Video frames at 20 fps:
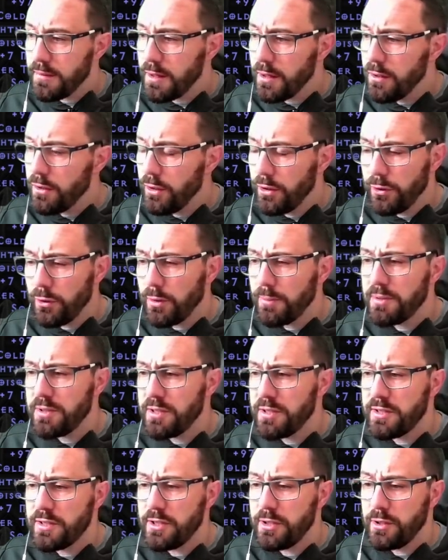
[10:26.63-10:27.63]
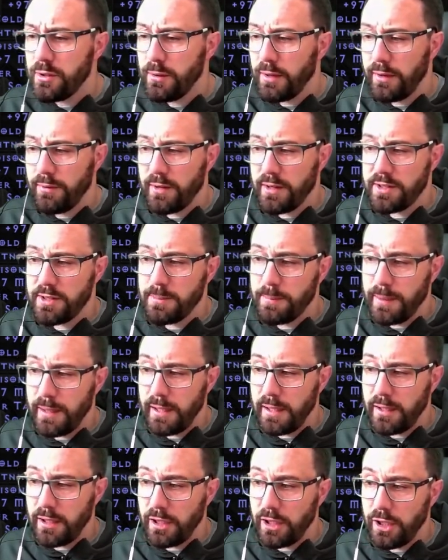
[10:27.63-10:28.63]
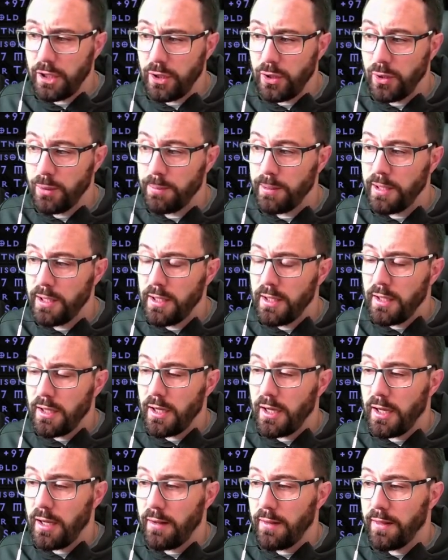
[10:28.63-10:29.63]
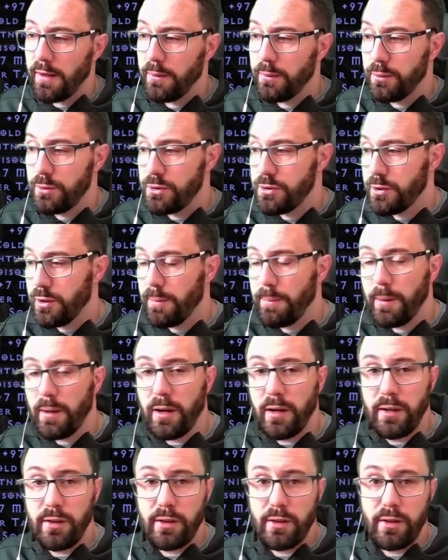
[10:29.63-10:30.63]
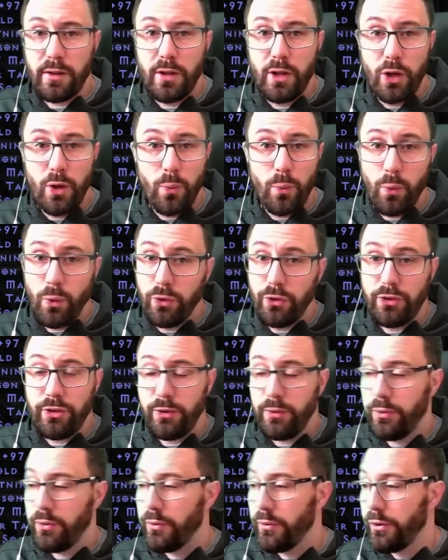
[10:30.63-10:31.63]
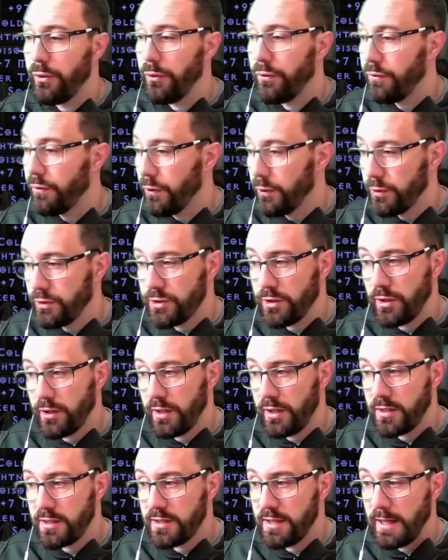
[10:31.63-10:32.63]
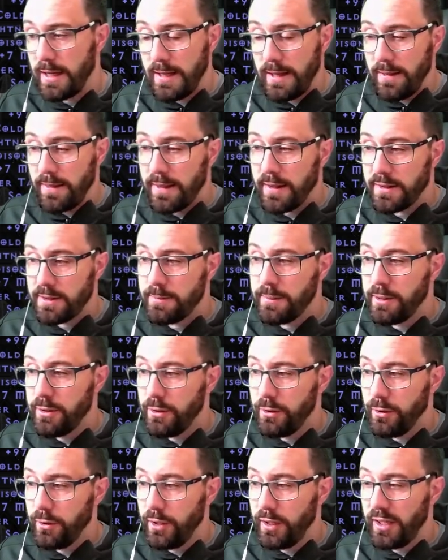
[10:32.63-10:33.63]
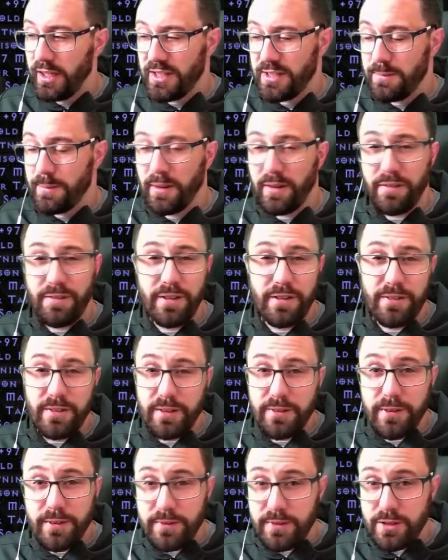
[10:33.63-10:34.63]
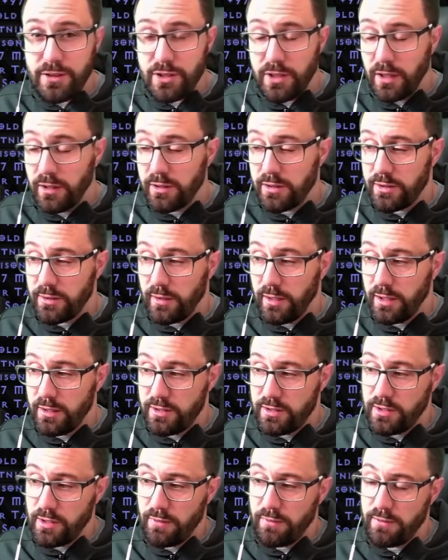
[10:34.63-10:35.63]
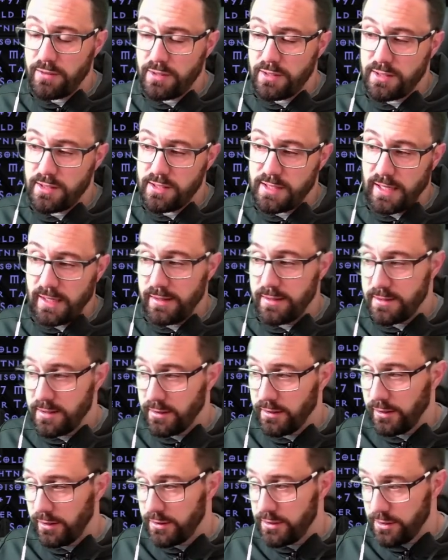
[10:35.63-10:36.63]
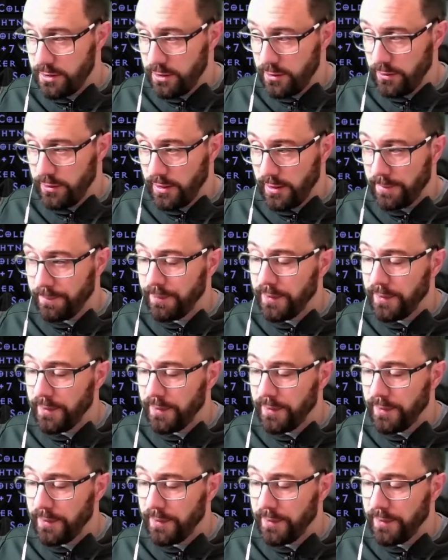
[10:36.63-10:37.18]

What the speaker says: Other options to do a recipe in the cube, that will drop either 1, 2, 3 or 4 sockets. That's a bit annoying, it's about a 50-50 chance, so I don't tend to like to do that.